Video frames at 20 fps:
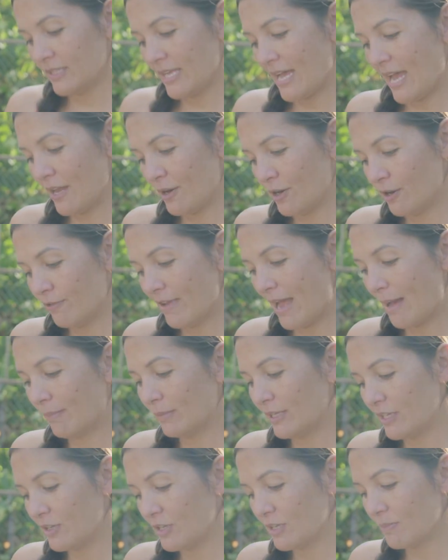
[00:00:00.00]
that her
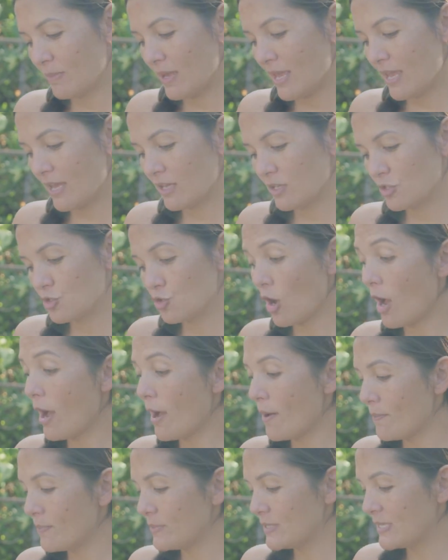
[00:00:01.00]
family could make
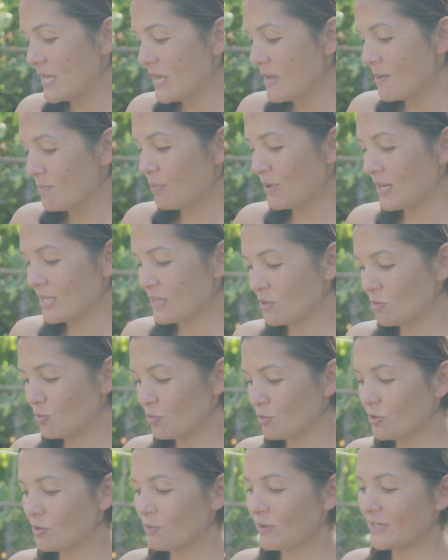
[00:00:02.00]
drums. But the
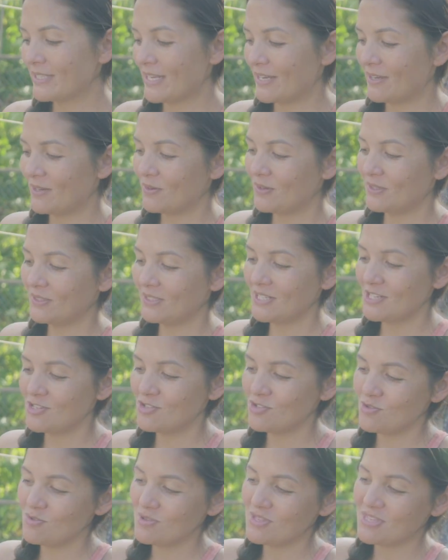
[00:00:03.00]
rule was I could only
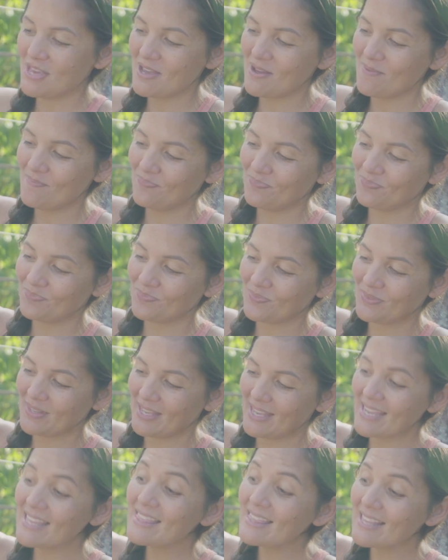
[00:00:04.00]
shoot them
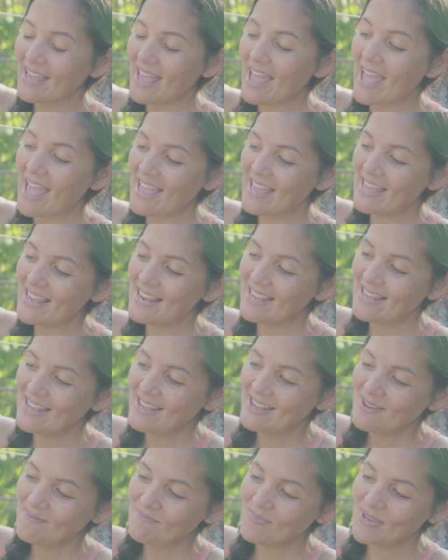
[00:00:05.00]
in the head
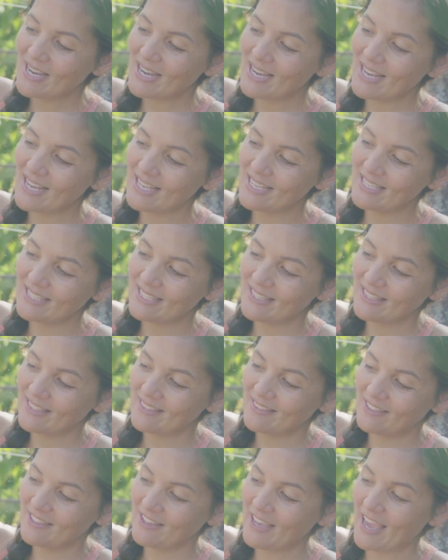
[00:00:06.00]
because
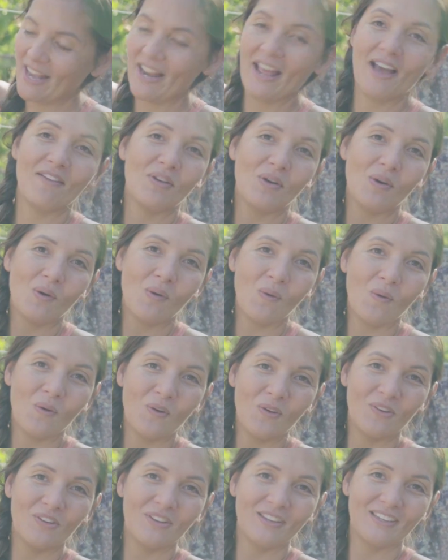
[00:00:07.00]
you can't have a
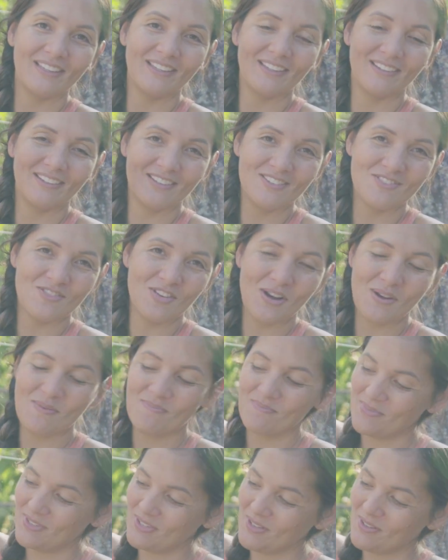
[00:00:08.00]
hole in your
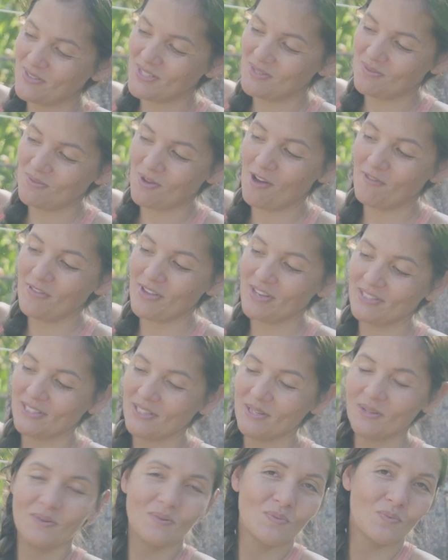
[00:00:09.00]
drum. So this
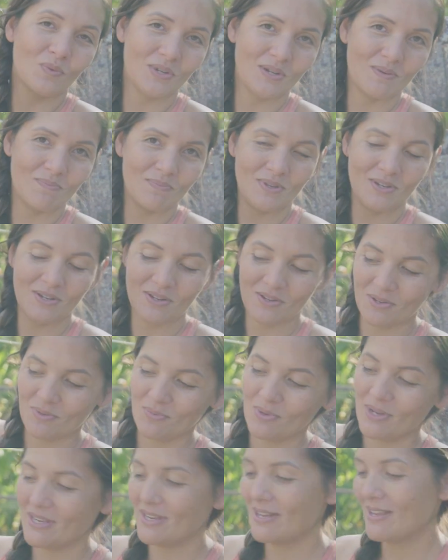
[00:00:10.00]
obviously wouldn't be a good
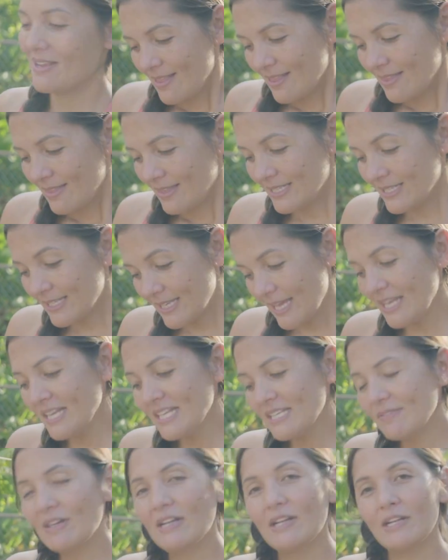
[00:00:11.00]
one. The skin
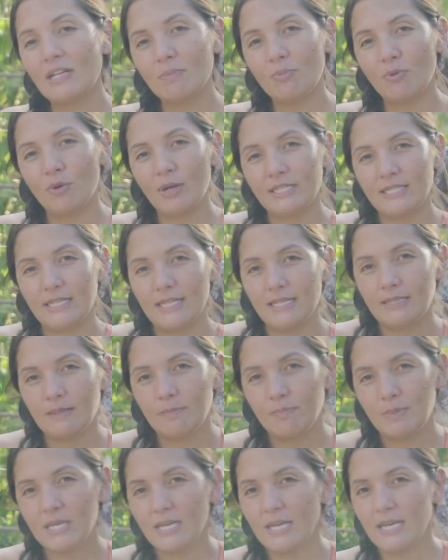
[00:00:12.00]
is very important
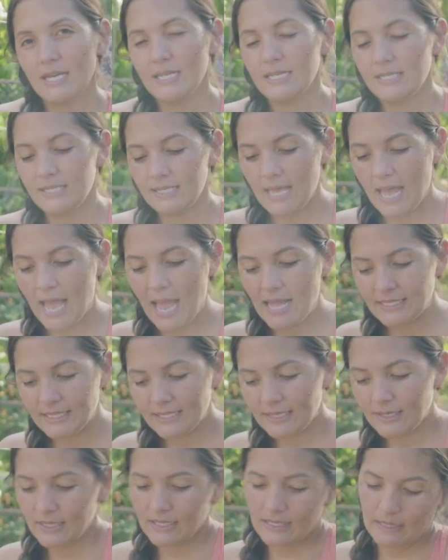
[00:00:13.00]
because
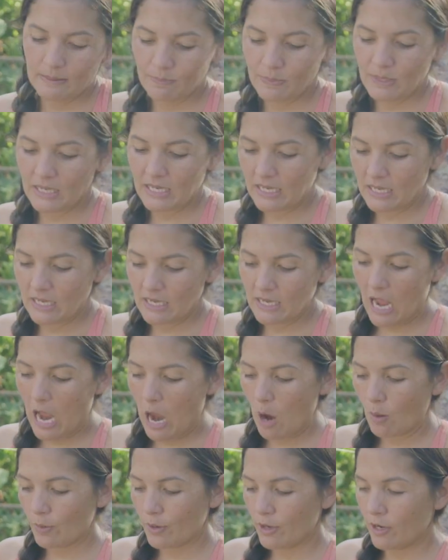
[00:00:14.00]
that's gonna be
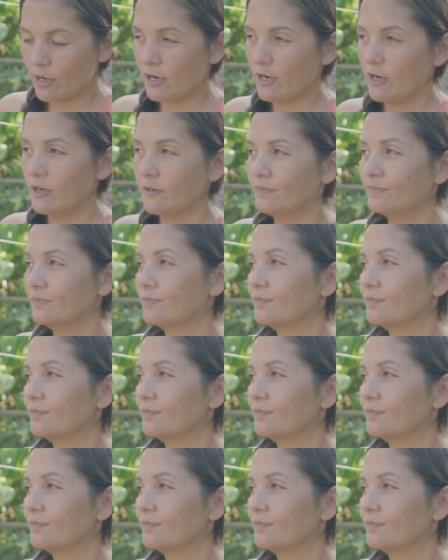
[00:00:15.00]
our